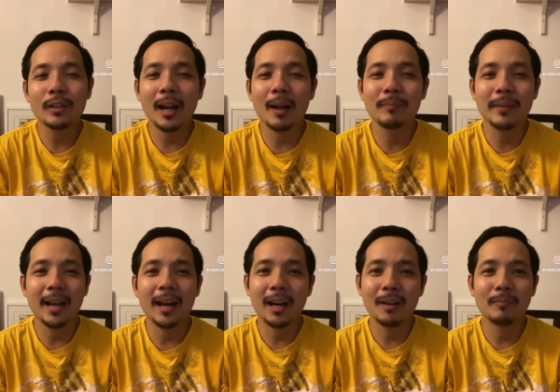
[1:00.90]
that I'm,
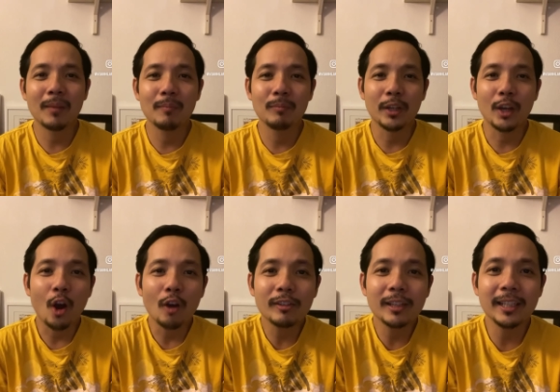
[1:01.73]
I'm, I'm
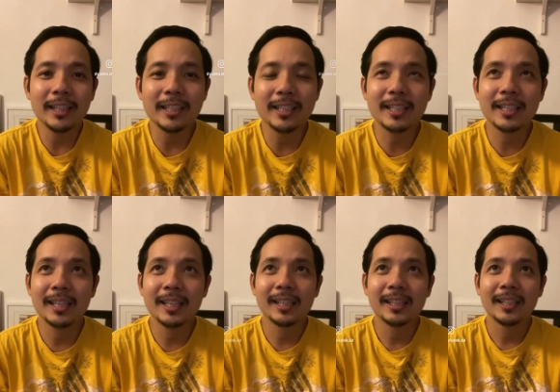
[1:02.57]
recovering is
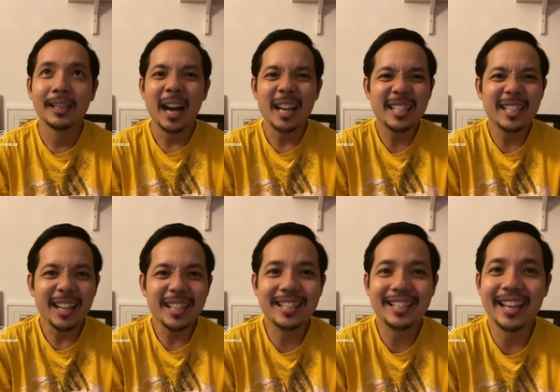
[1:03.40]
I
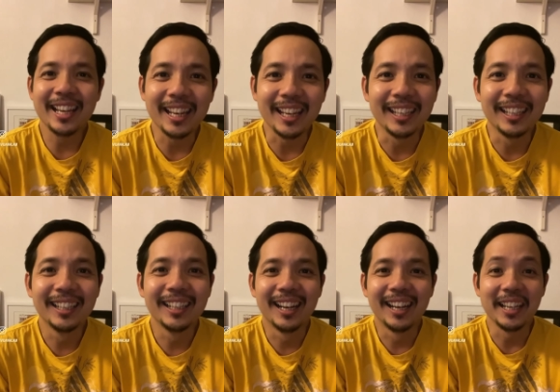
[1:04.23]
start singing
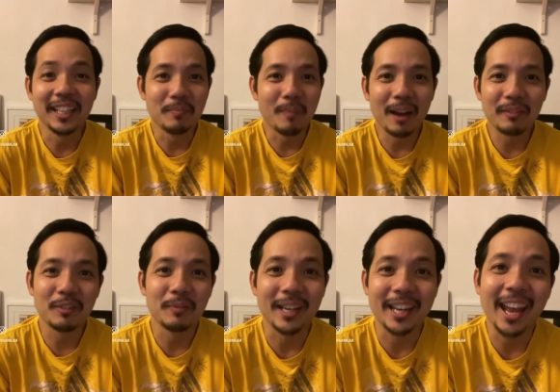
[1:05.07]
in the
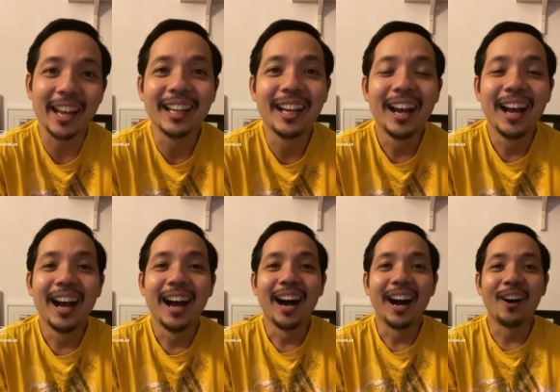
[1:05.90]
bathroom again
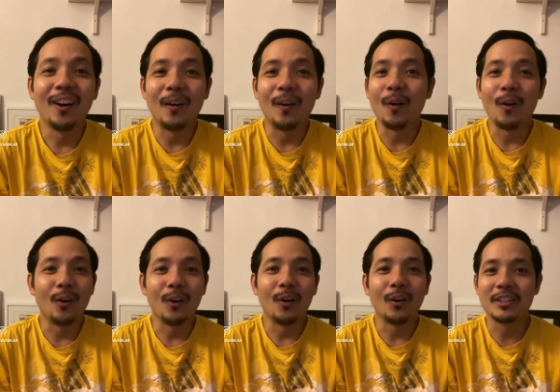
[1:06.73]
or,
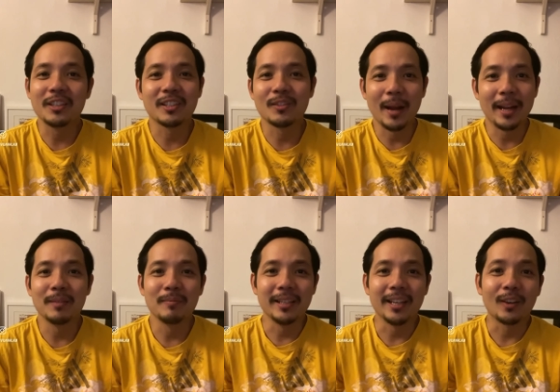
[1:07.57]
or, or just
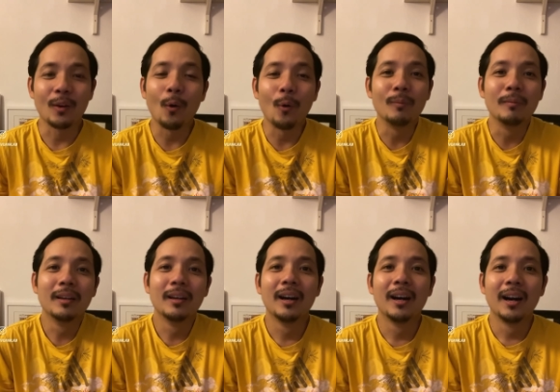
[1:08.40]
randomly at home.
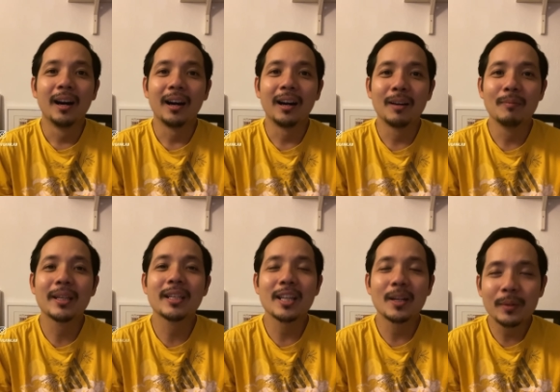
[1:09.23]
Uh,
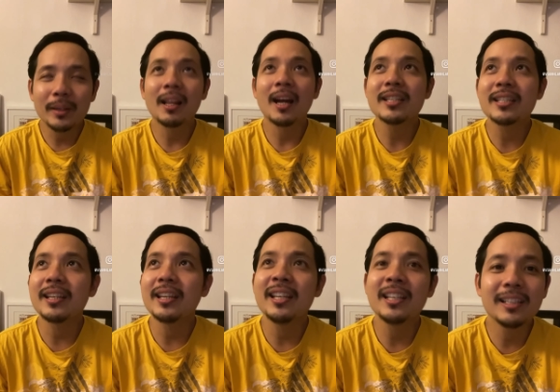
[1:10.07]
because I realized
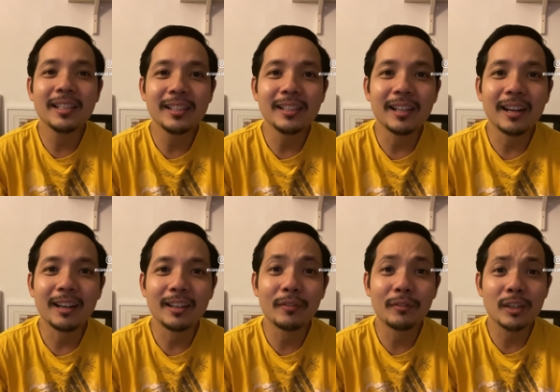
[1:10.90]
in uh,
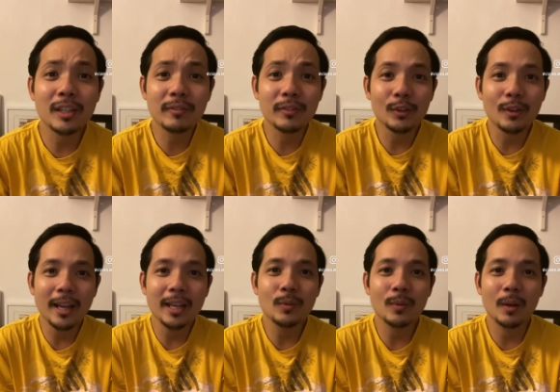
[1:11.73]
the first few
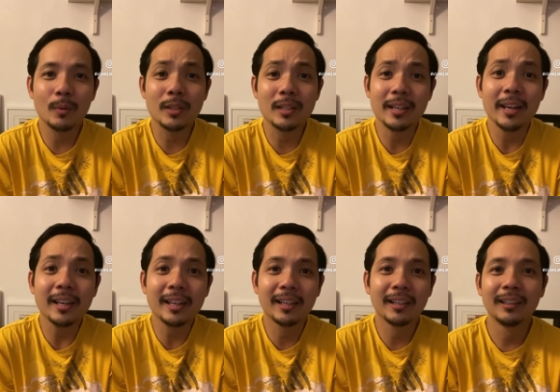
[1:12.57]
days when I was
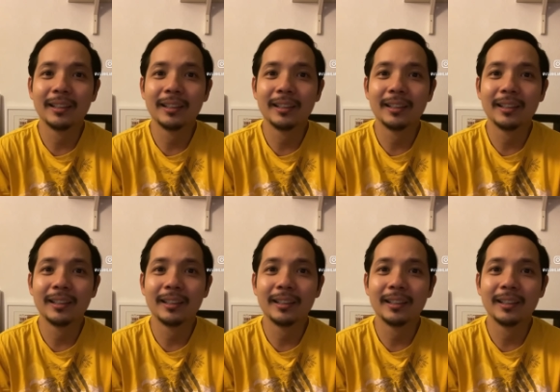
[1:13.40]
sick,